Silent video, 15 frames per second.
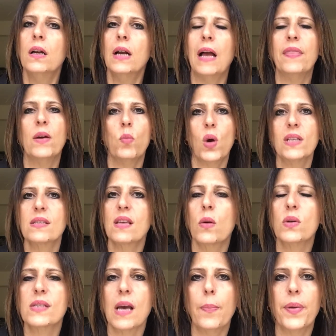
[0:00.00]
And then once I
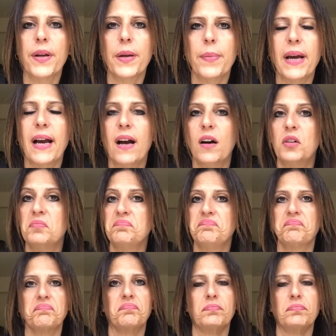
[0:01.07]
was up and about,